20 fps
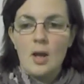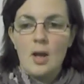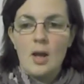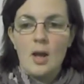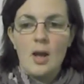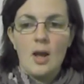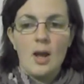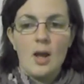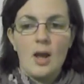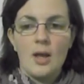
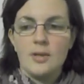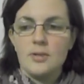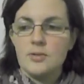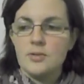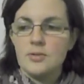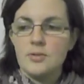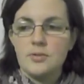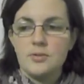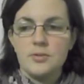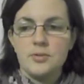I'd
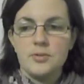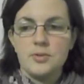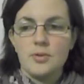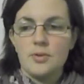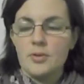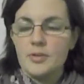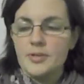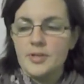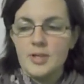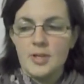told
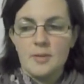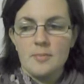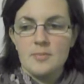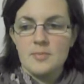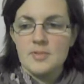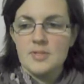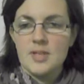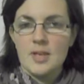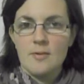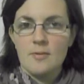him
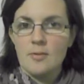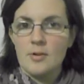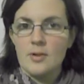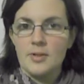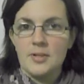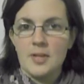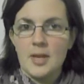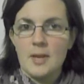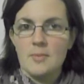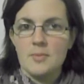several
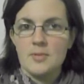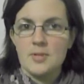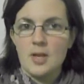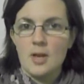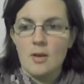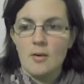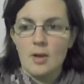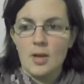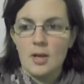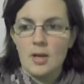times how
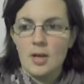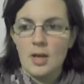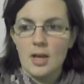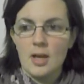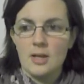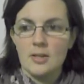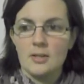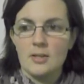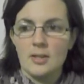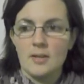I
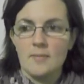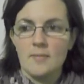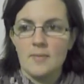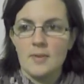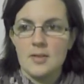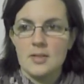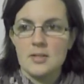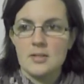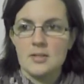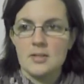hated
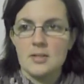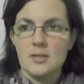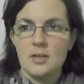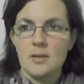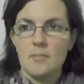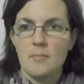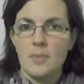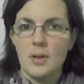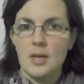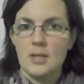this
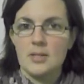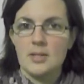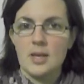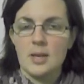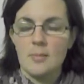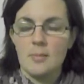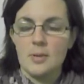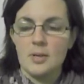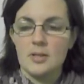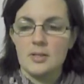bad
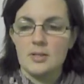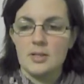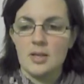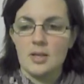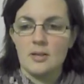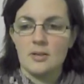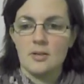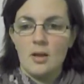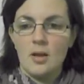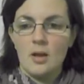habit and
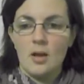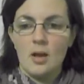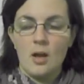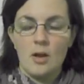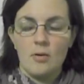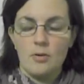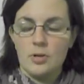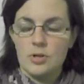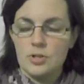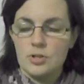how
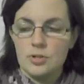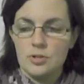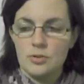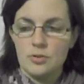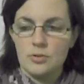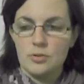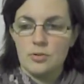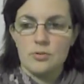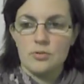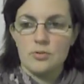he should
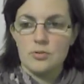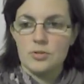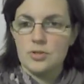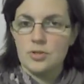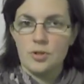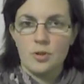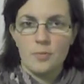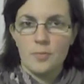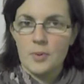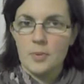
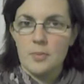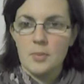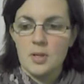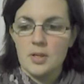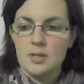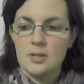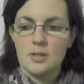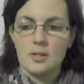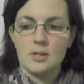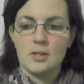stop
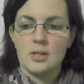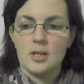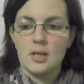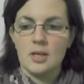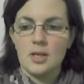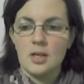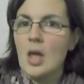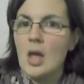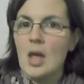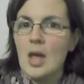immediately.
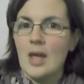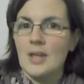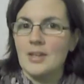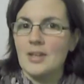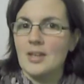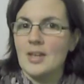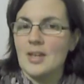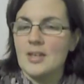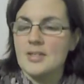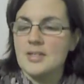And he
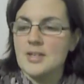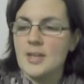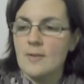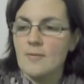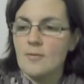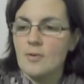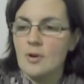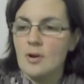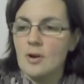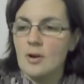had
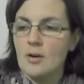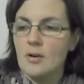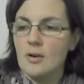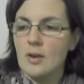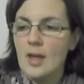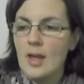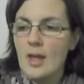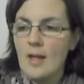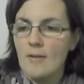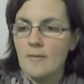several
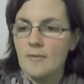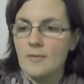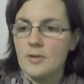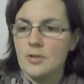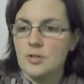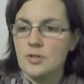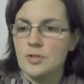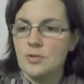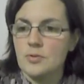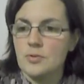health
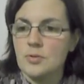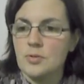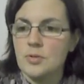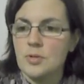issues